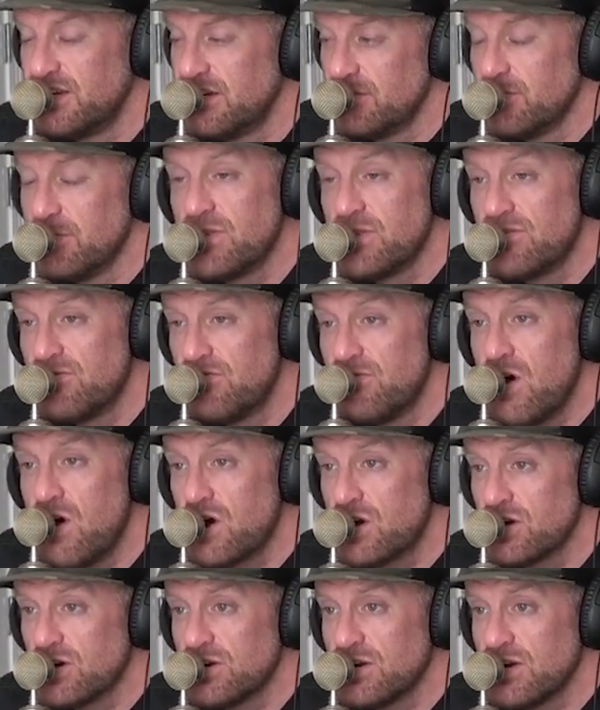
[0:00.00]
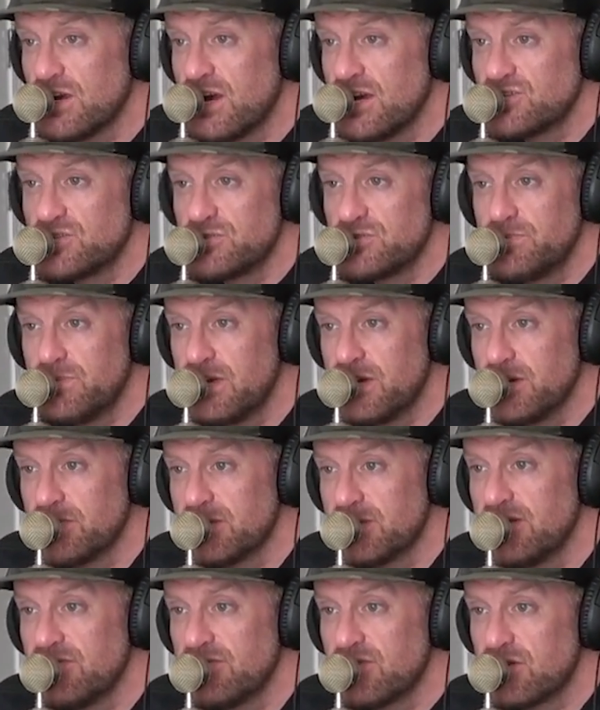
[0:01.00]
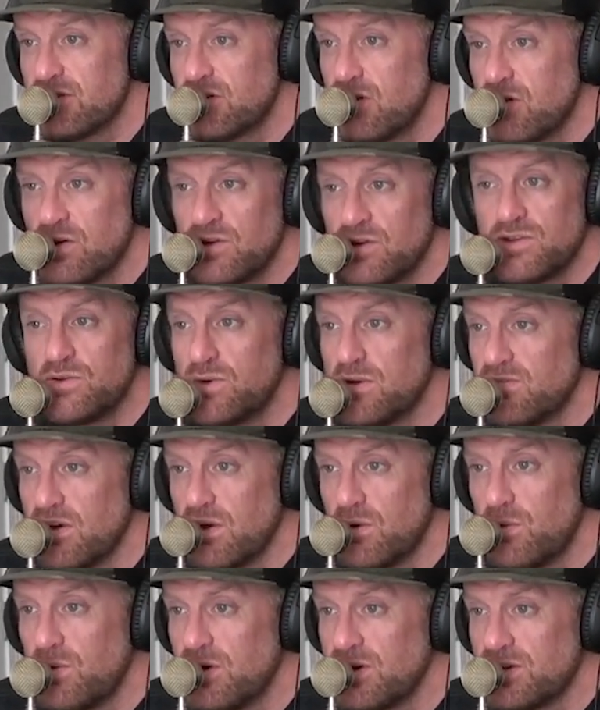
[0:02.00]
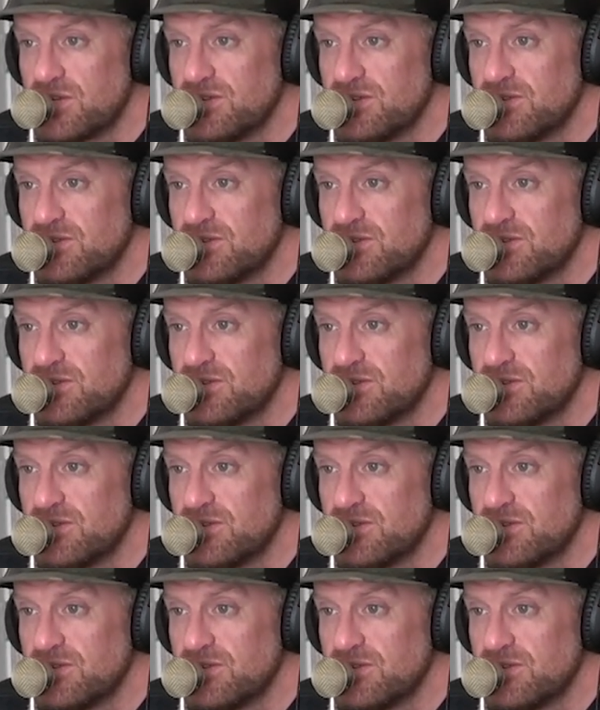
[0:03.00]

Motherfucker, I should be able to give a car to whoever I want to.